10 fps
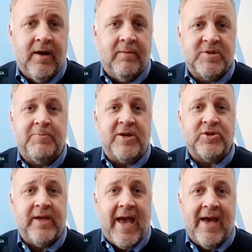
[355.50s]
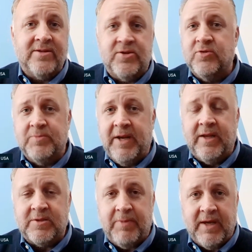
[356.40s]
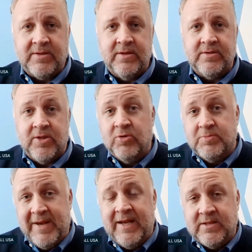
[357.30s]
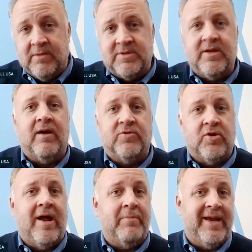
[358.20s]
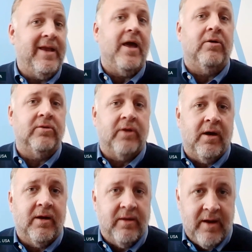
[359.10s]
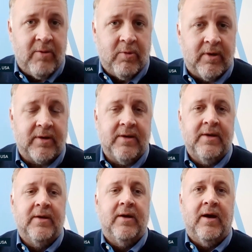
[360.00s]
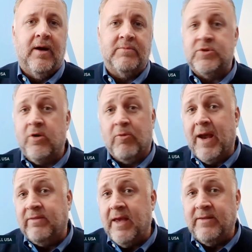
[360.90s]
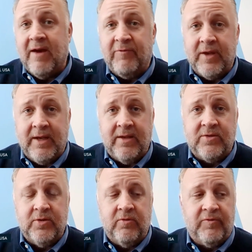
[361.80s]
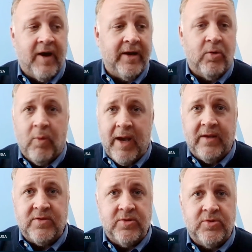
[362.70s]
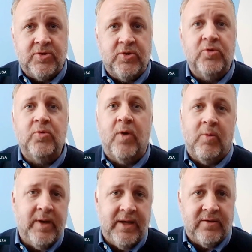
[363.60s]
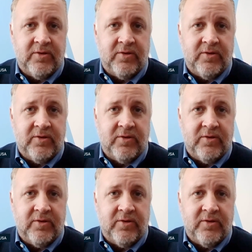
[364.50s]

especially as those meeting spaces, those meetings themselves are now being held on the network. So you're right. They definitely need to find a way to do what we need to